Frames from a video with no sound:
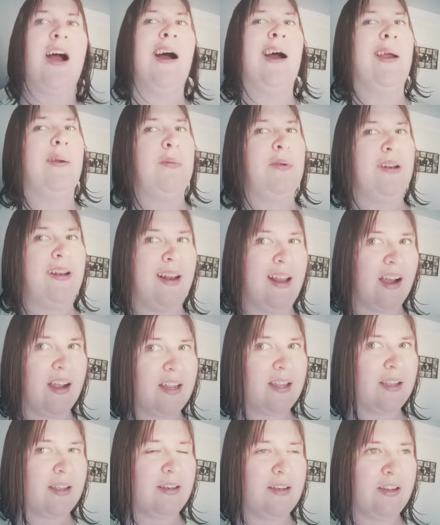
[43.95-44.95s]
I would
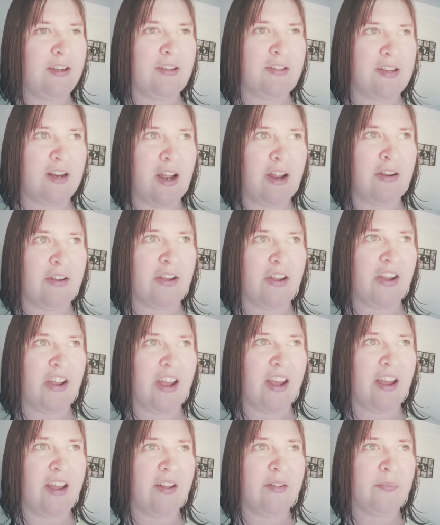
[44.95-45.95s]
like a new slow
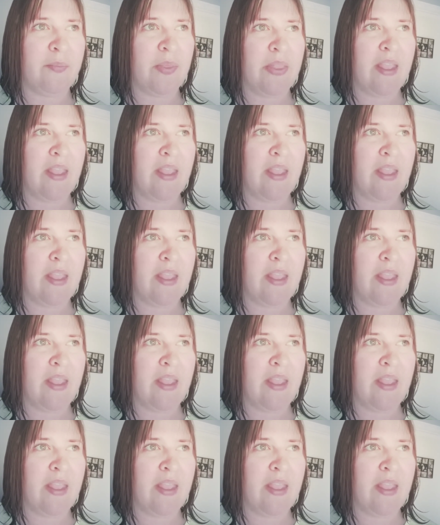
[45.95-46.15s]
cooker.